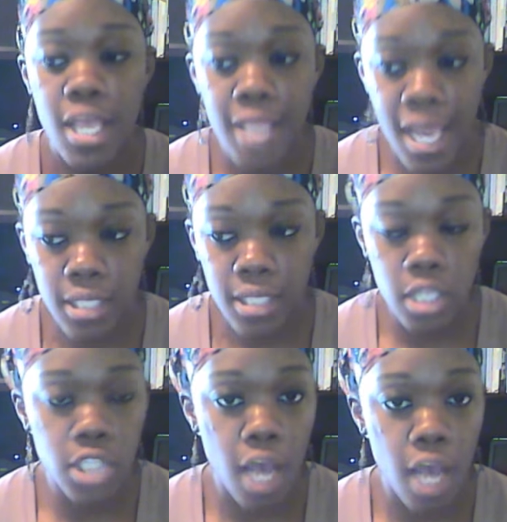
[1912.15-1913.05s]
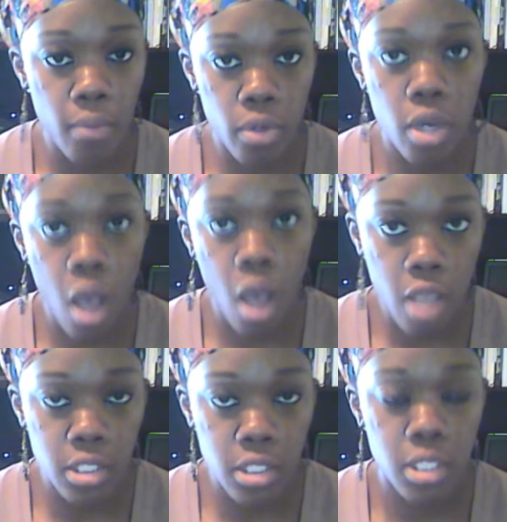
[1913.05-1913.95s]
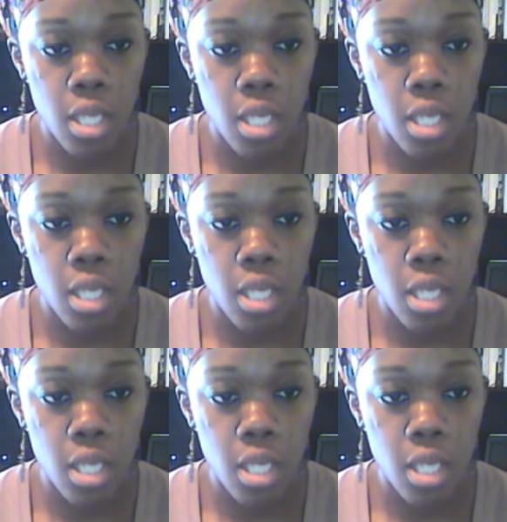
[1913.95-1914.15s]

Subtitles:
That is a job order cost